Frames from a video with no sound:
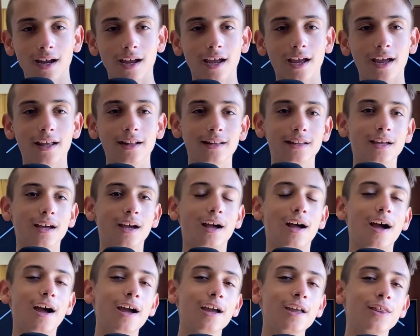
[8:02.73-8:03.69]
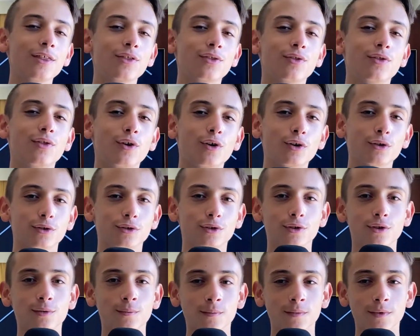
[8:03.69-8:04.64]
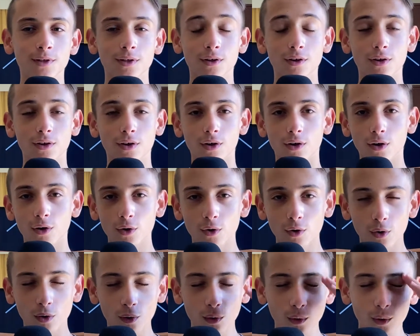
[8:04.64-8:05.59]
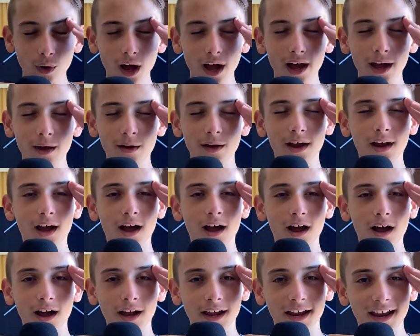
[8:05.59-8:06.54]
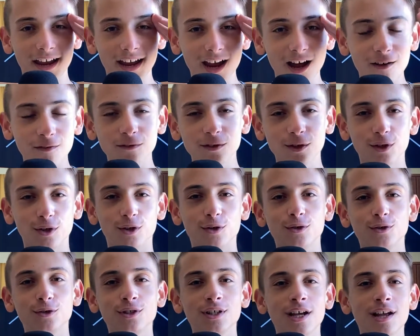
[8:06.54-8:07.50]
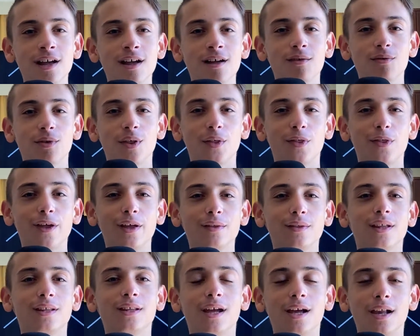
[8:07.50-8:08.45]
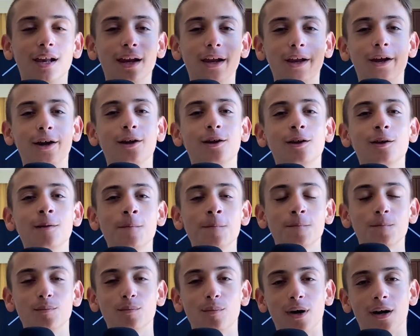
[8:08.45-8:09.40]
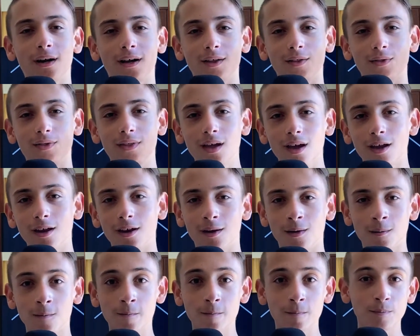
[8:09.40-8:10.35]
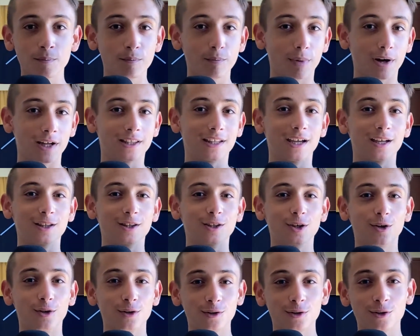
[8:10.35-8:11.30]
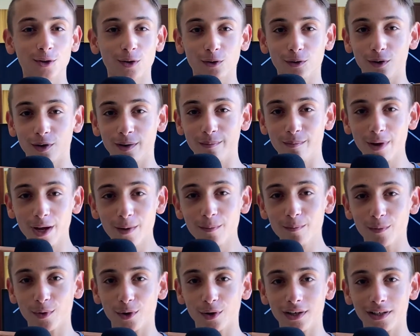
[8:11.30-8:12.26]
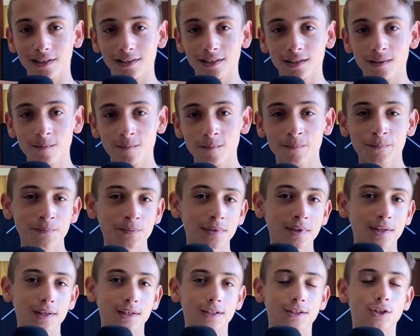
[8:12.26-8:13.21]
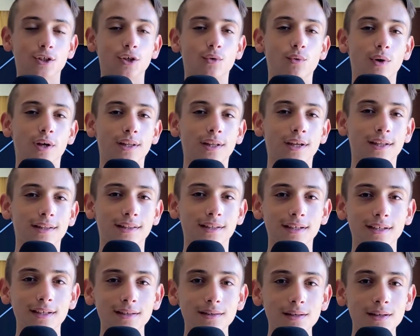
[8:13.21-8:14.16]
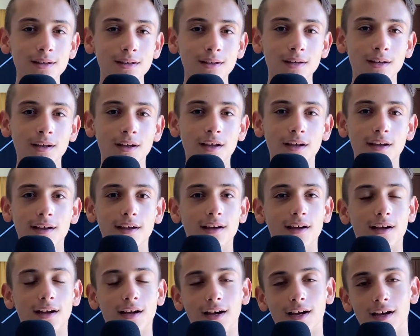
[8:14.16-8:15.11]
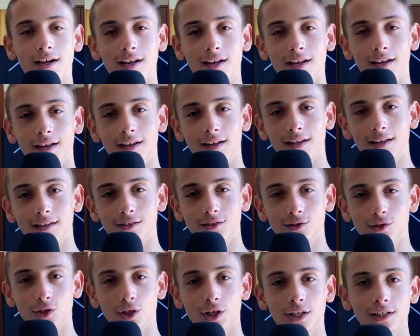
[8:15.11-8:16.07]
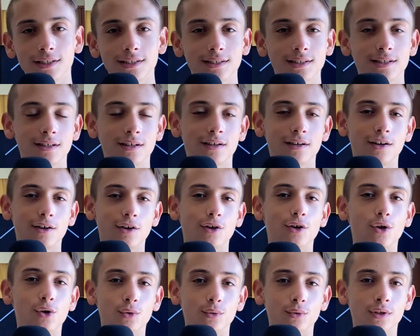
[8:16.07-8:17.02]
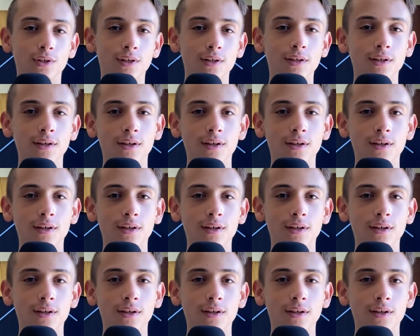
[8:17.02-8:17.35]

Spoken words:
and I thought, oh, I have to use the thing that I learned back then, but I don't remember it. So what I did, I just wrote